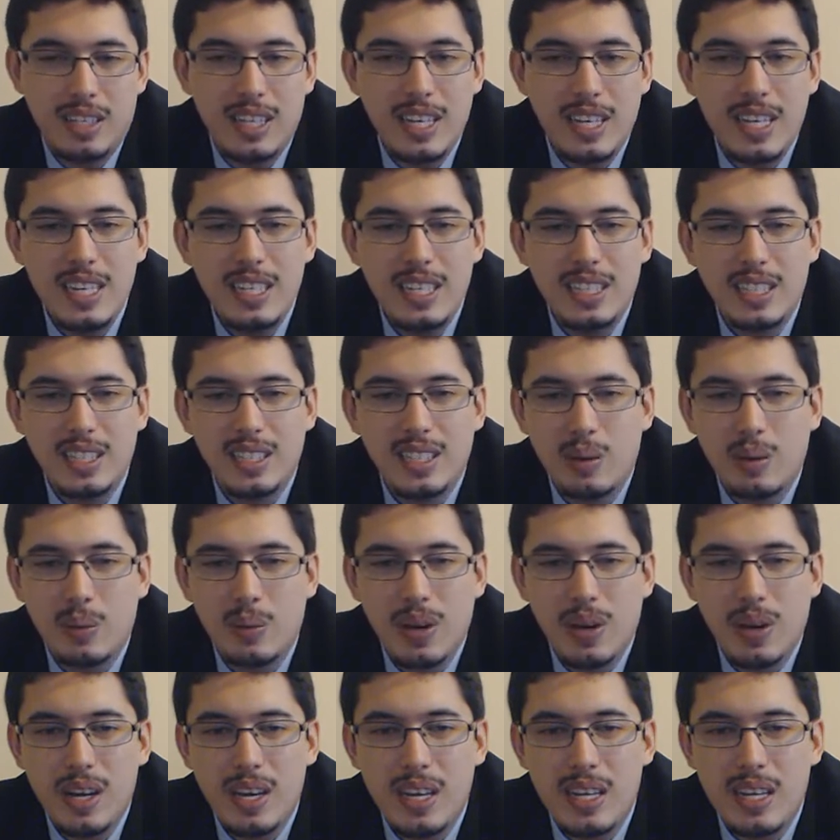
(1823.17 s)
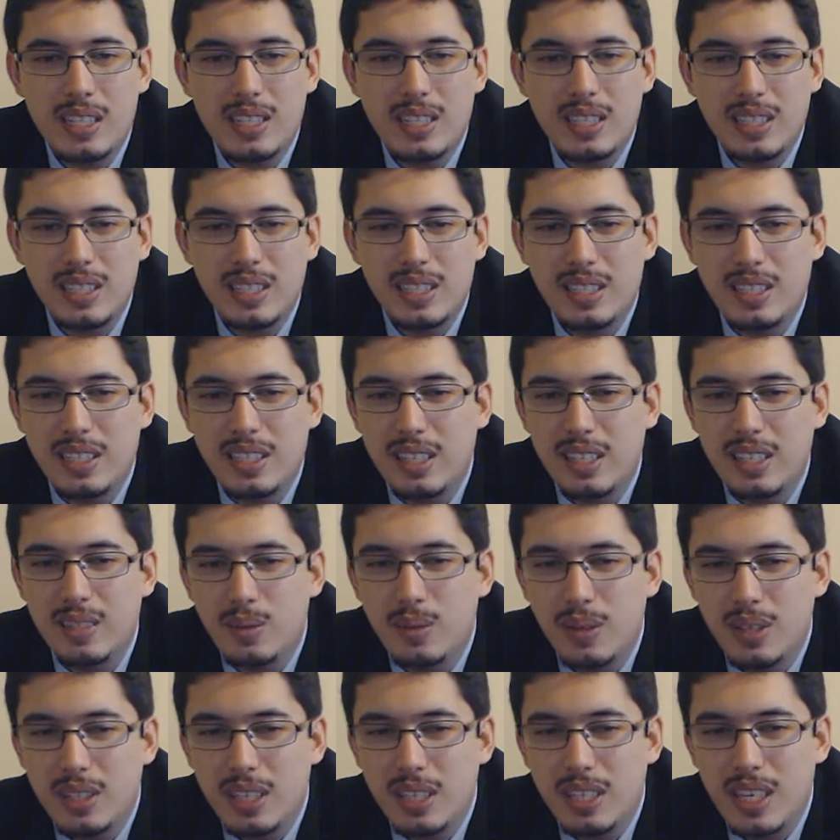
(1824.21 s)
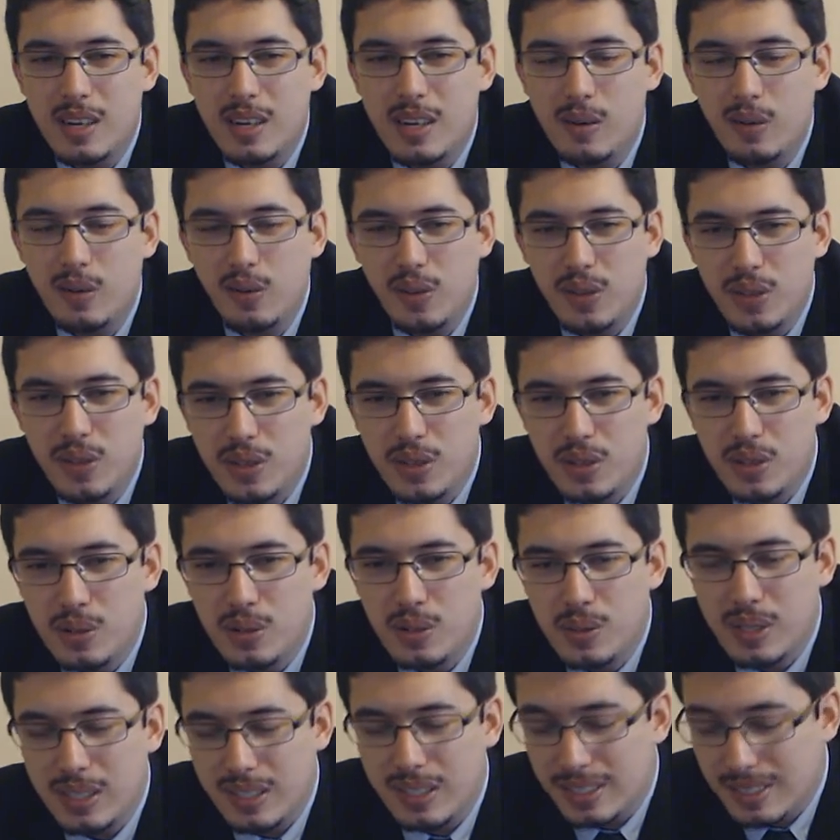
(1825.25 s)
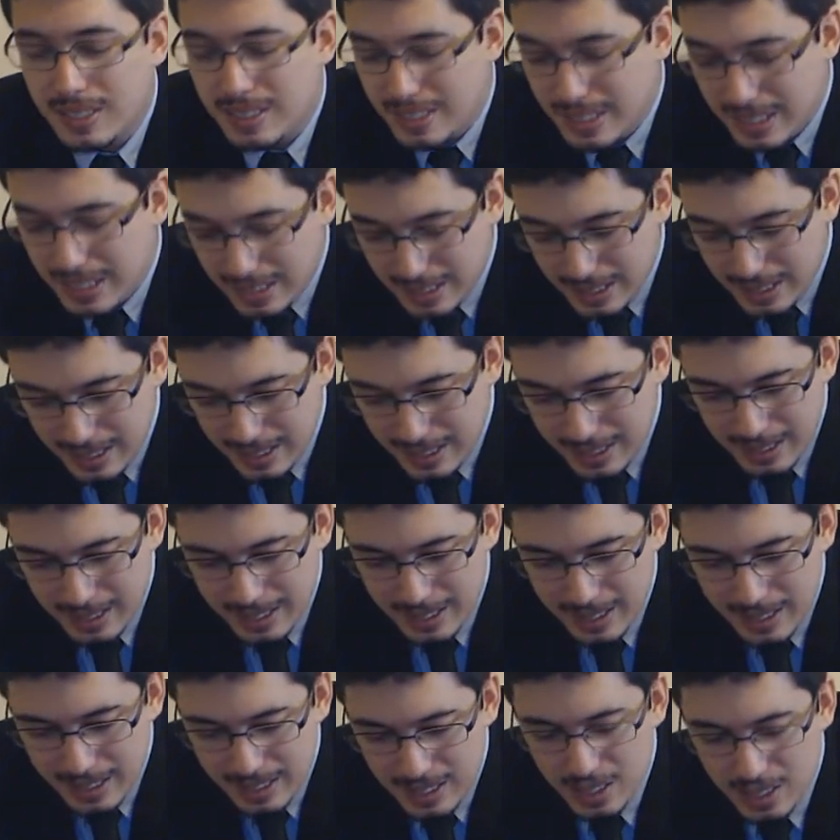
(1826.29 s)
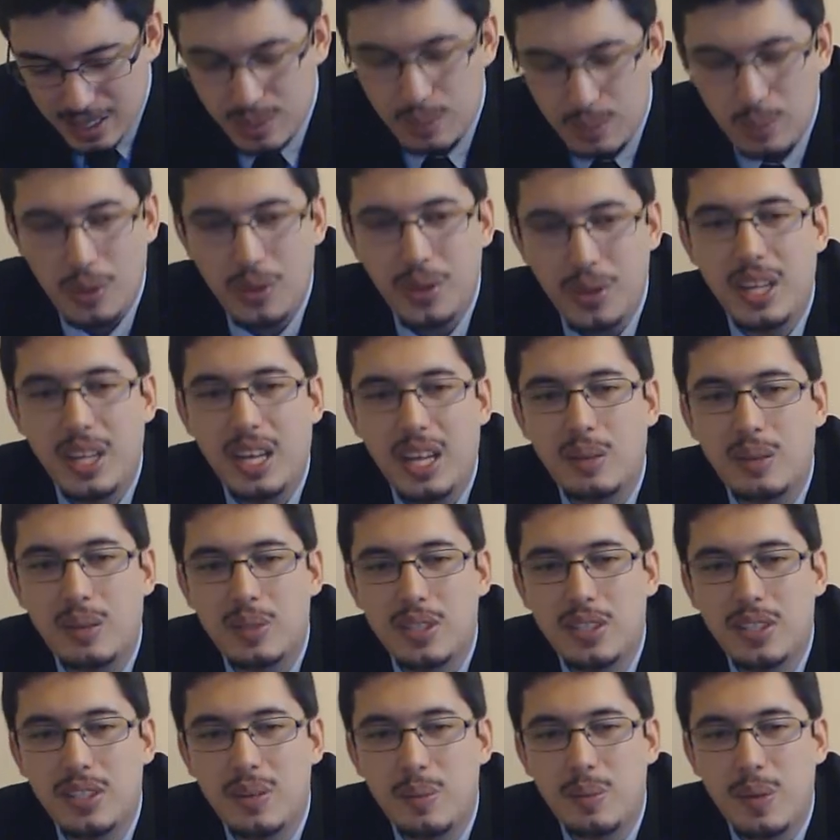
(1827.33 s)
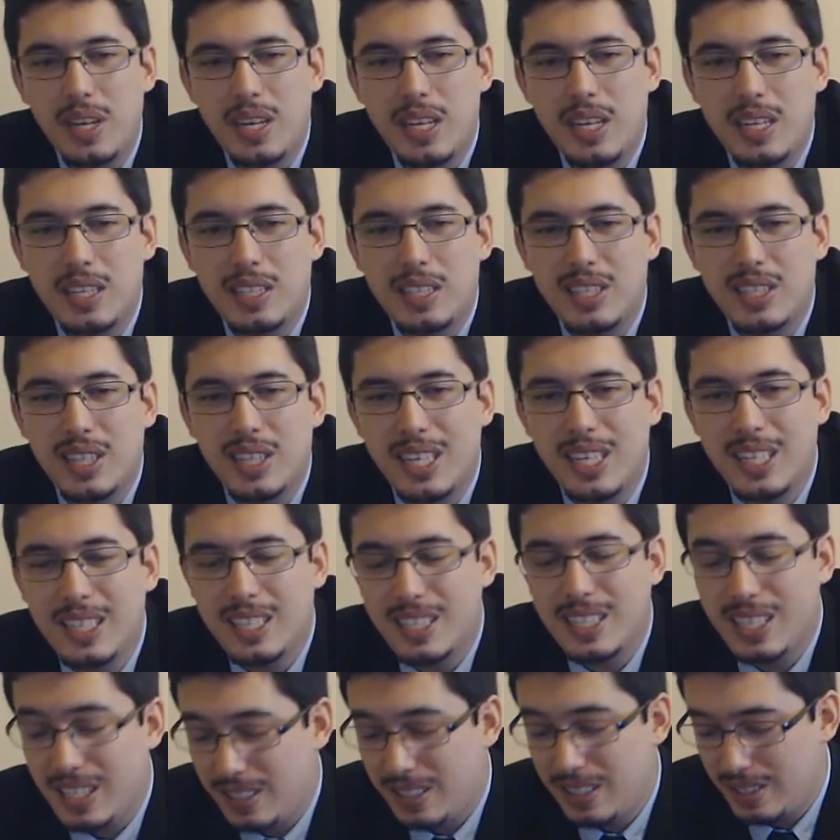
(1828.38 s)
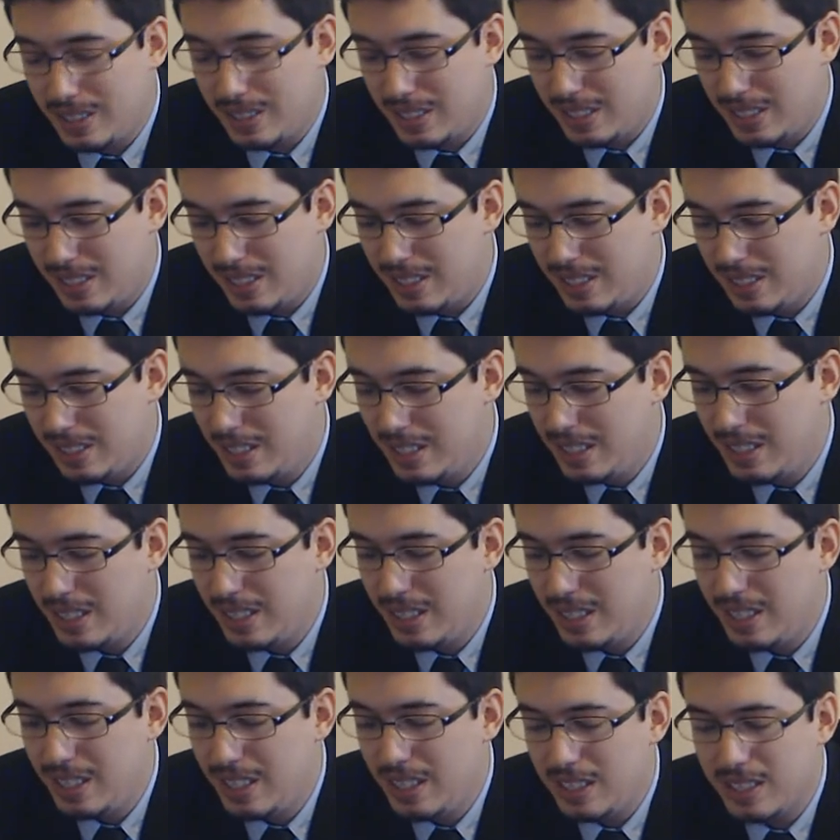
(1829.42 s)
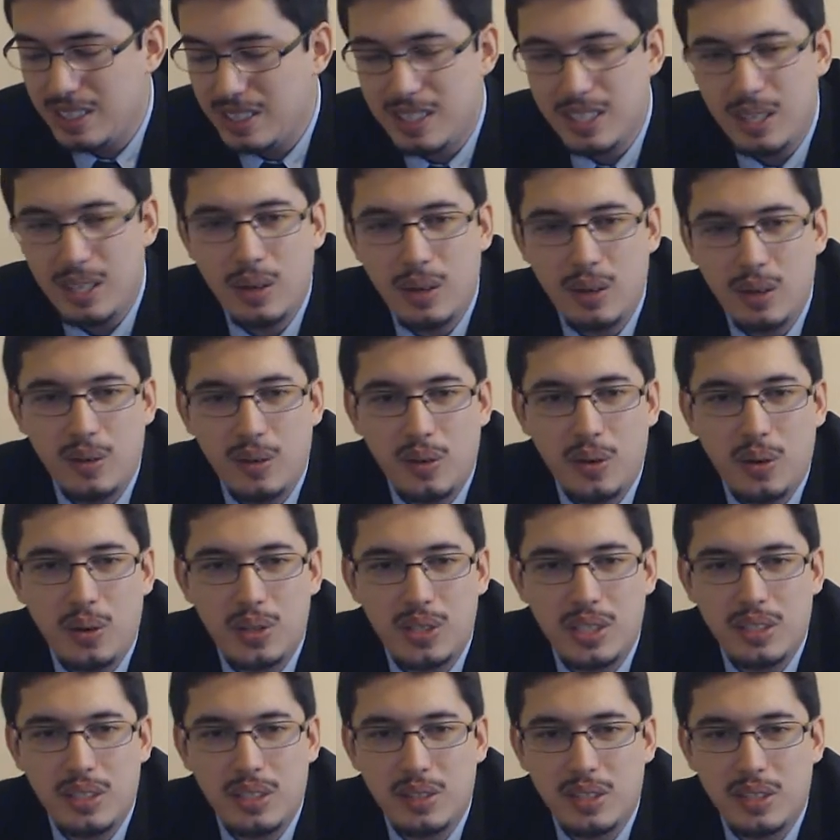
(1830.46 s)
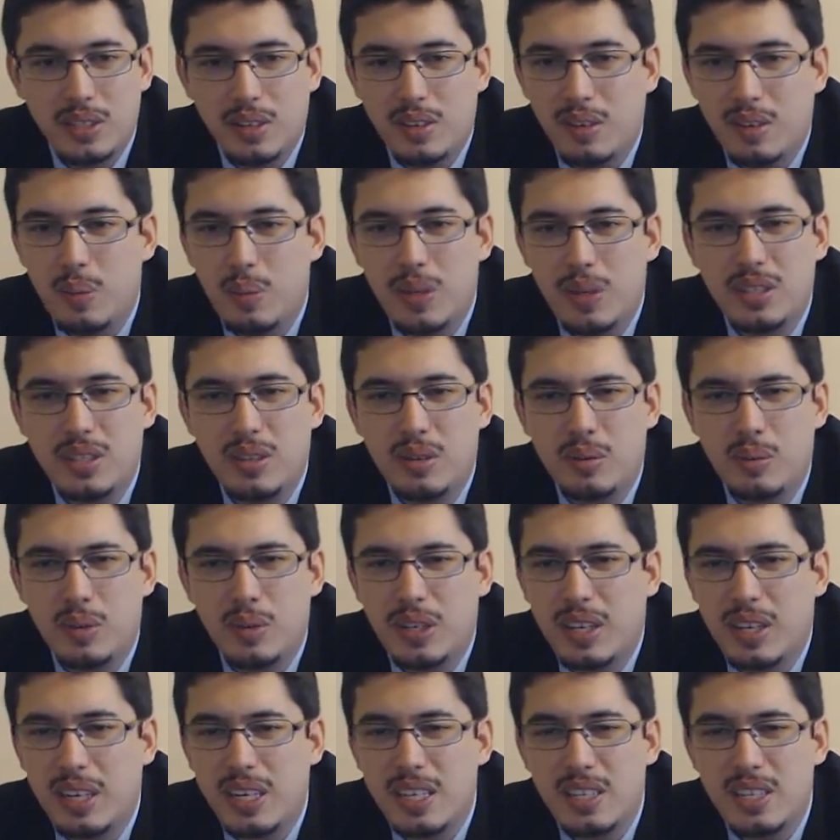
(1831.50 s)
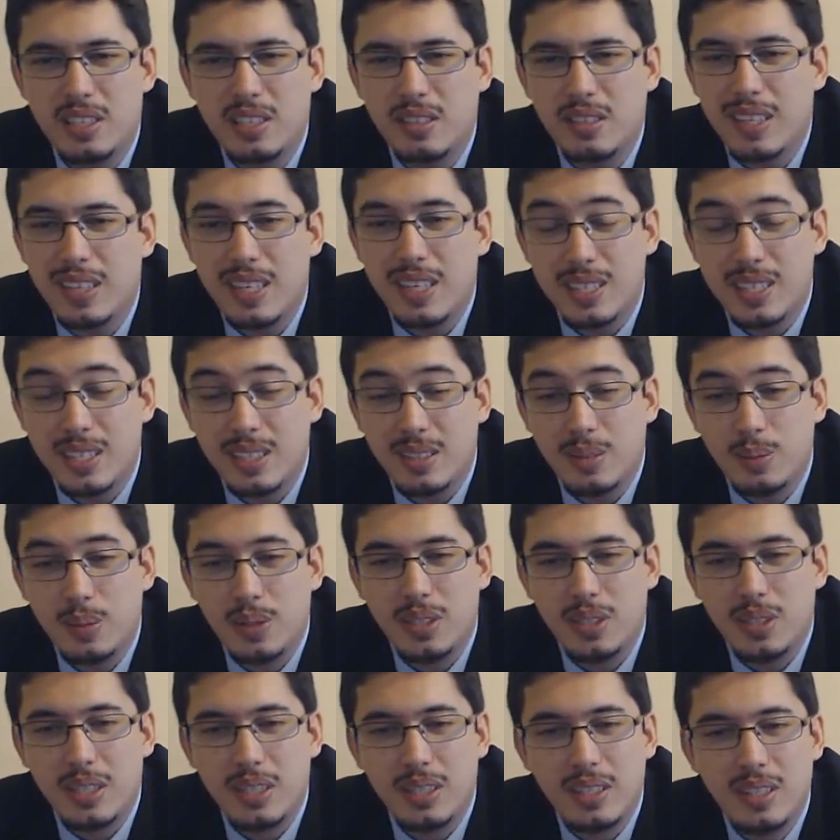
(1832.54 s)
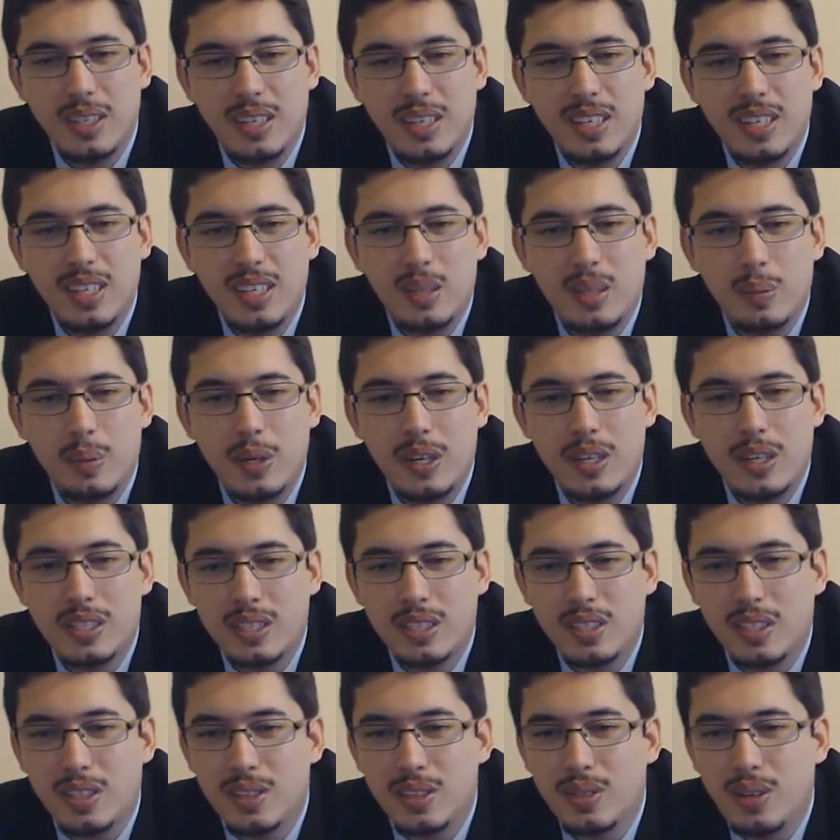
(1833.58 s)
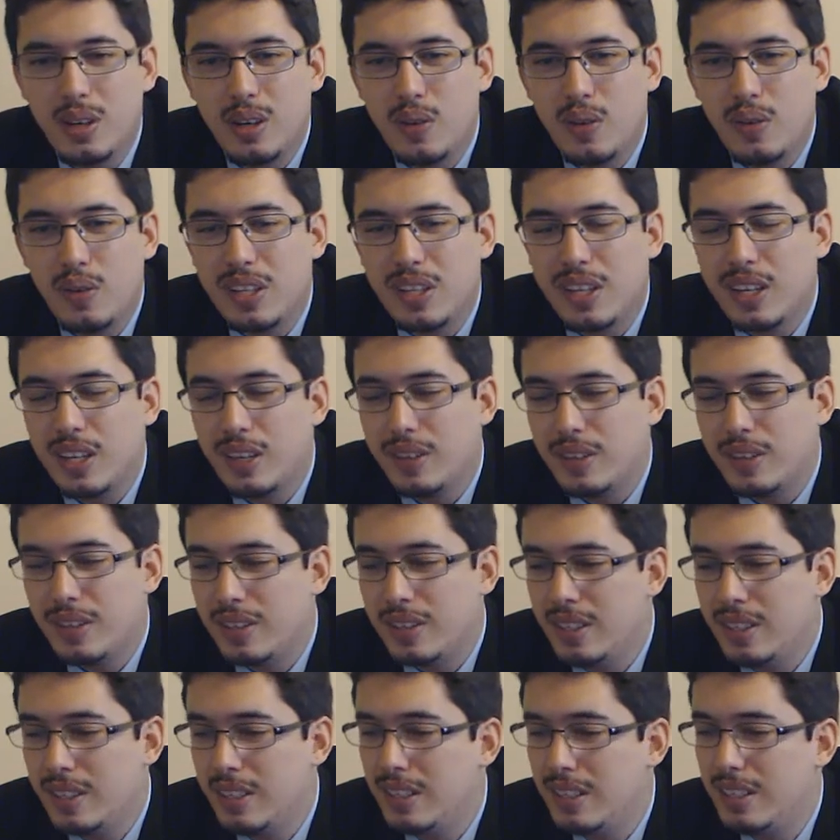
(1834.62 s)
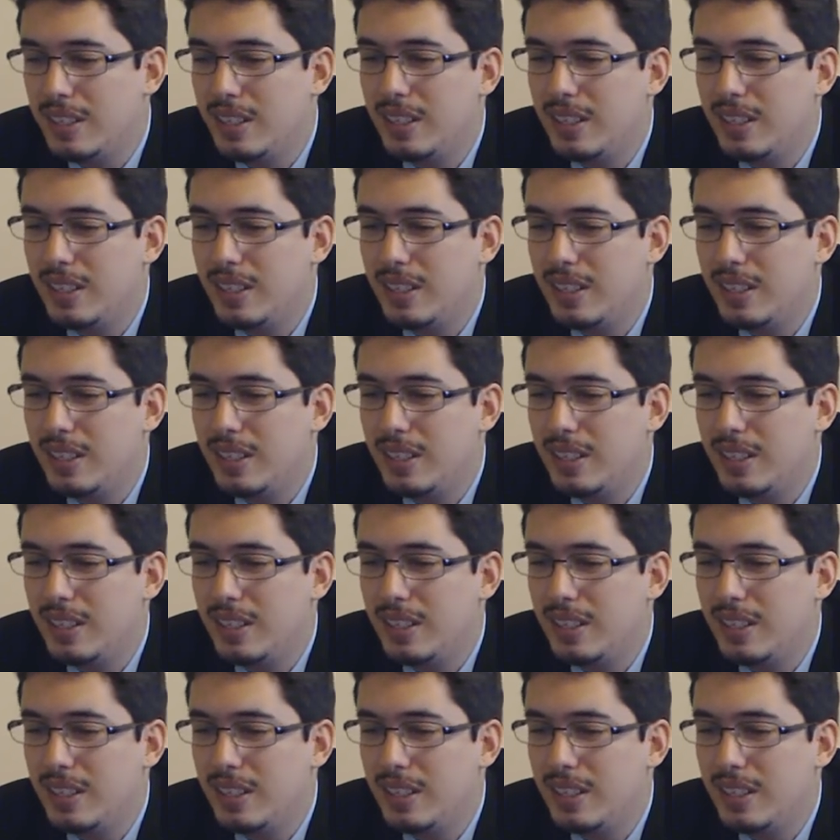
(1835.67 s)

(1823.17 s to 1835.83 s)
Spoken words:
leading the race and then running out of fuel and just one lap too many stayed out. And it's so unfortunate. It was kind of miscommunication, I'm guessing, between the pits and the driver there. And